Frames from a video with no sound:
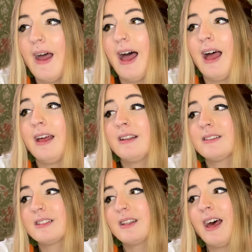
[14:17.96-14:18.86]
and
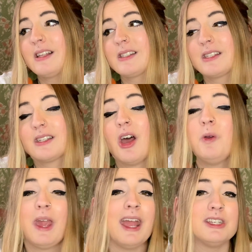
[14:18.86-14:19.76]
that's
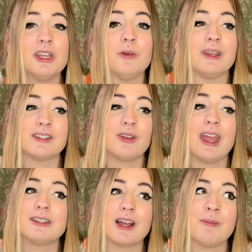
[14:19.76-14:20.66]
okay too. It's okay
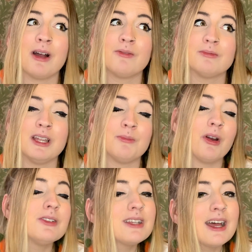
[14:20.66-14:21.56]
to come out in a
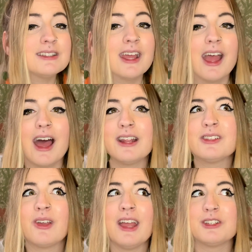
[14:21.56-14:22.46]
process, and it's
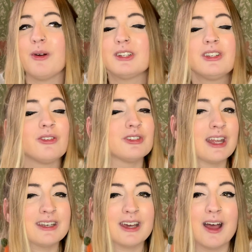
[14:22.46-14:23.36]
okay to question your
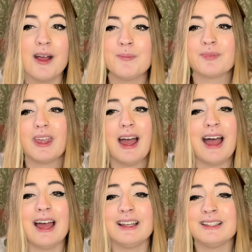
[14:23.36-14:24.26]
gender.
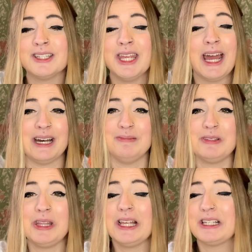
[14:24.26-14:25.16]
And yeah,
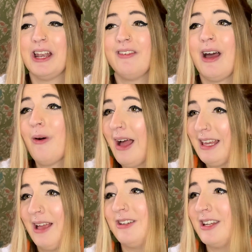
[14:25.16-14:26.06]
so that's kind of how I
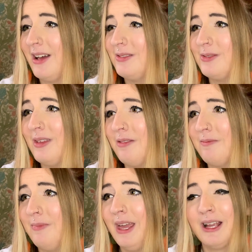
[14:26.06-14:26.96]
came to terms with
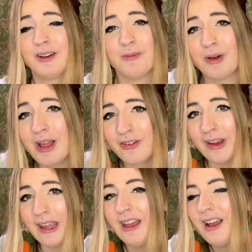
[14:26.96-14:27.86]
being non-binary.